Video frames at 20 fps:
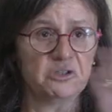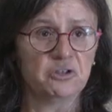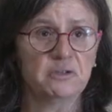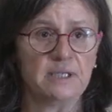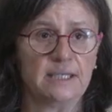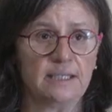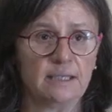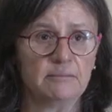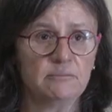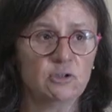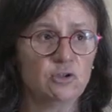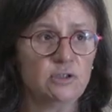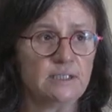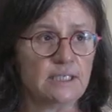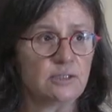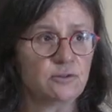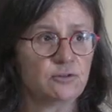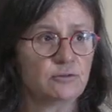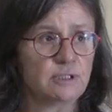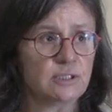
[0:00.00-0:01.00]
Okay, I'm not
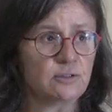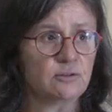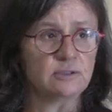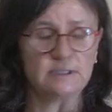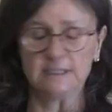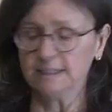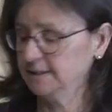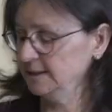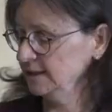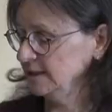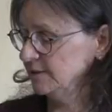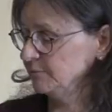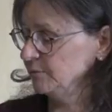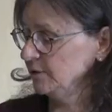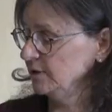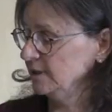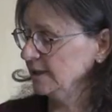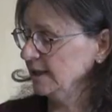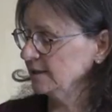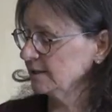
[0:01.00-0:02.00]
entering the details,
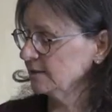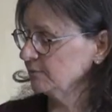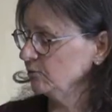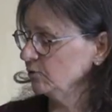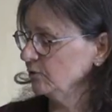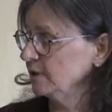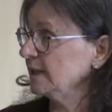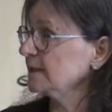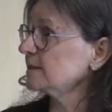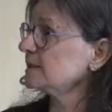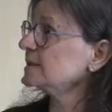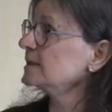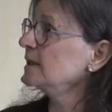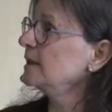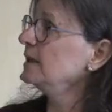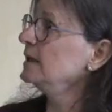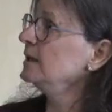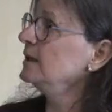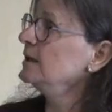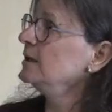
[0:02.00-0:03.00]
but that's more or less
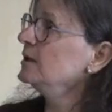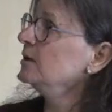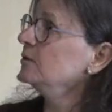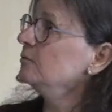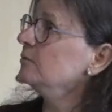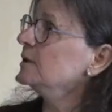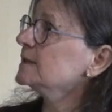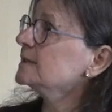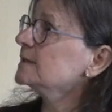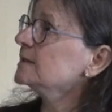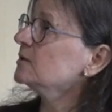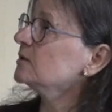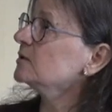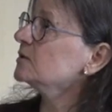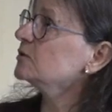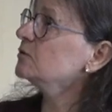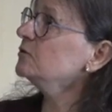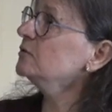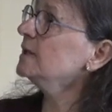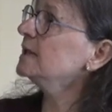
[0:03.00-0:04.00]
what
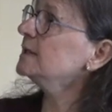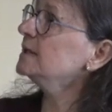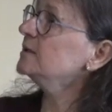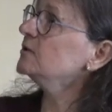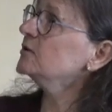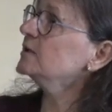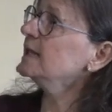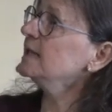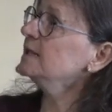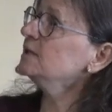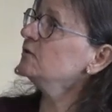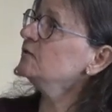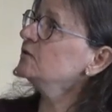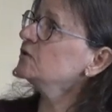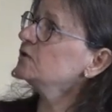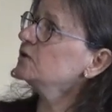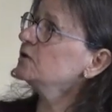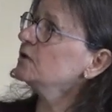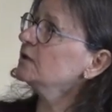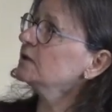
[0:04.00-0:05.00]
stars do. And in the case of
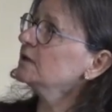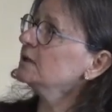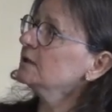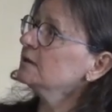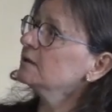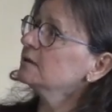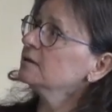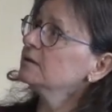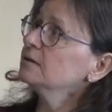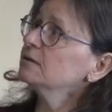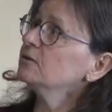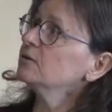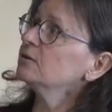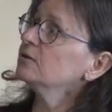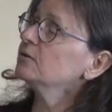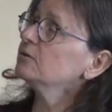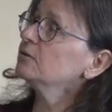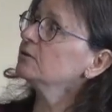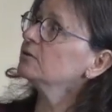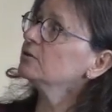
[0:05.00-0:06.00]
the sun,
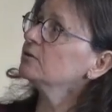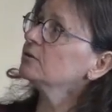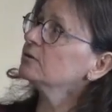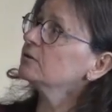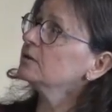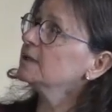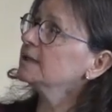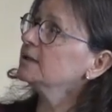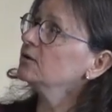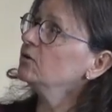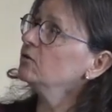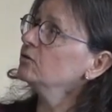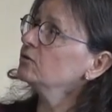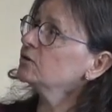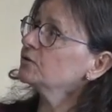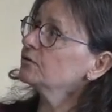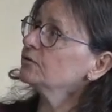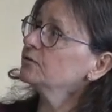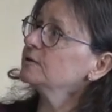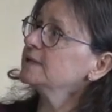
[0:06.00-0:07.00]
the, the, it
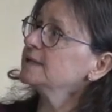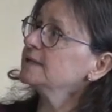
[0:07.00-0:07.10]
goes through